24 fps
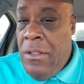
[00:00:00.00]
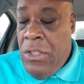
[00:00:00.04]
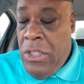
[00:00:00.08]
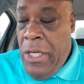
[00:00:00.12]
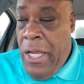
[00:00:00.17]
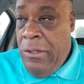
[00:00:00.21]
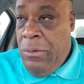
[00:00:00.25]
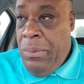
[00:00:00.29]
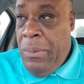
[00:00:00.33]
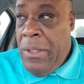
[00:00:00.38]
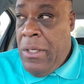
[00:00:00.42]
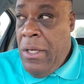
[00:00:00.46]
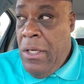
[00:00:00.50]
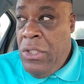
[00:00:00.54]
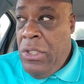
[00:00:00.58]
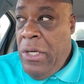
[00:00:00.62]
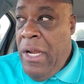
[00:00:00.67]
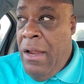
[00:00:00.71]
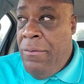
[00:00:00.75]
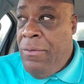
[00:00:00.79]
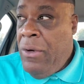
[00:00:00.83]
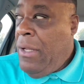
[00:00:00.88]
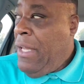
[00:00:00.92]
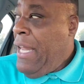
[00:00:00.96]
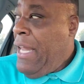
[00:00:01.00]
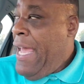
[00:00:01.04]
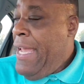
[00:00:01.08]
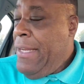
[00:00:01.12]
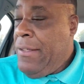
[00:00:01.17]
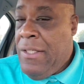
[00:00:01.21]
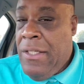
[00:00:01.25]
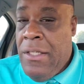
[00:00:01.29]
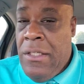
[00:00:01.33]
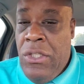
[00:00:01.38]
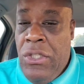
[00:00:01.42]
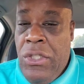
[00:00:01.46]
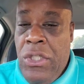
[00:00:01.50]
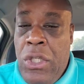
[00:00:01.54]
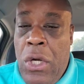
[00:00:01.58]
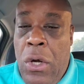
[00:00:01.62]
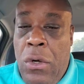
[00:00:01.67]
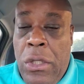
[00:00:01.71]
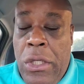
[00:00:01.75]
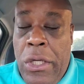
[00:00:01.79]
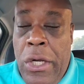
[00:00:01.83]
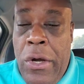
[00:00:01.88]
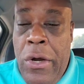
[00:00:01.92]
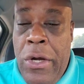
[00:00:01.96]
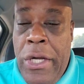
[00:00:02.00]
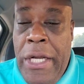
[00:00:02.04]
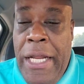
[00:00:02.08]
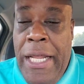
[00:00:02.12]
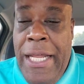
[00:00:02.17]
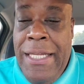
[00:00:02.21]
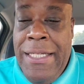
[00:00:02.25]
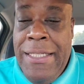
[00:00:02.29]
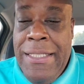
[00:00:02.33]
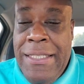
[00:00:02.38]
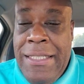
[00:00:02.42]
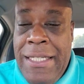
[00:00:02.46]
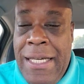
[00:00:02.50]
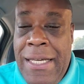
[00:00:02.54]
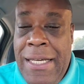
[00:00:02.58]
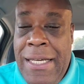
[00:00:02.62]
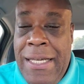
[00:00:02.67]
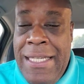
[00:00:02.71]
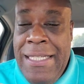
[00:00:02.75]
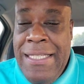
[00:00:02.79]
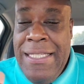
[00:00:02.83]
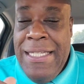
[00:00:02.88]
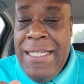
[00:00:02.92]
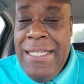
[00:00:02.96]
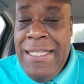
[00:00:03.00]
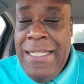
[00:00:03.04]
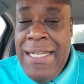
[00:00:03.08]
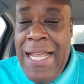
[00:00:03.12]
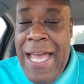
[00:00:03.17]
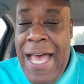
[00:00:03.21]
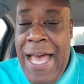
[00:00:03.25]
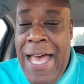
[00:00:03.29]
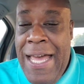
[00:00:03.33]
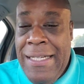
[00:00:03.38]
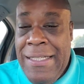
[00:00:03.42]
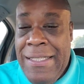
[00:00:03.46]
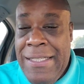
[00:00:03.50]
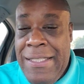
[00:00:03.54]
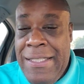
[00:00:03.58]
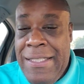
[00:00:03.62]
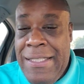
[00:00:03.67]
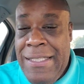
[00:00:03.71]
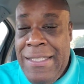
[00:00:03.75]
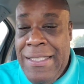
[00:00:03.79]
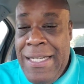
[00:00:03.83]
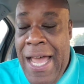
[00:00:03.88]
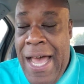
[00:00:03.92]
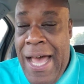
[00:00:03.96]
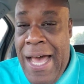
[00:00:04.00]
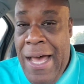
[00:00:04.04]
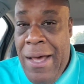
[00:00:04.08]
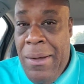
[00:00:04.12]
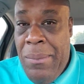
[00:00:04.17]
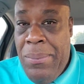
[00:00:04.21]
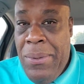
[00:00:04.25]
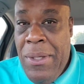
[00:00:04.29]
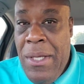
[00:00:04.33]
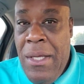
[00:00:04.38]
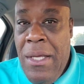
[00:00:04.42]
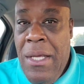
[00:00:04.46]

Just because you have your license, your learning does not stop.